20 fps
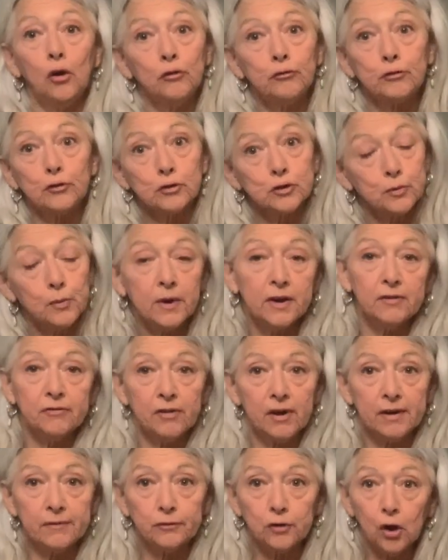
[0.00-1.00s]
For
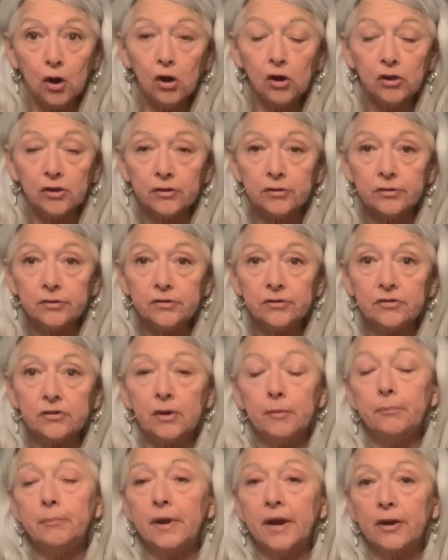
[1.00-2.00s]
$25
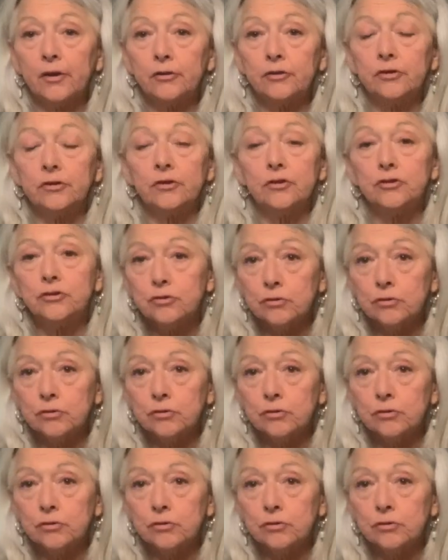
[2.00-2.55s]
compared to the